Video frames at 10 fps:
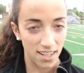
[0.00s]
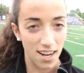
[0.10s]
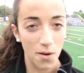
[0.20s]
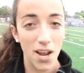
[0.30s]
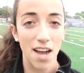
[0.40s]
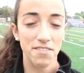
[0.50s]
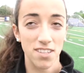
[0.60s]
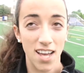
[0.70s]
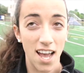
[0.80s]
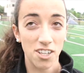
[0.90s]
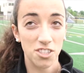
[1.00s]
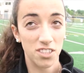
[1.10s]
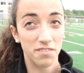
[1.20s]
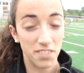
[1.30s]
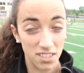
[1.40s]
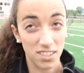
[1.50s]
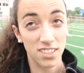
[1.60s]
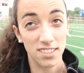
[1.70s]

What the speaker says: I would have to actually physically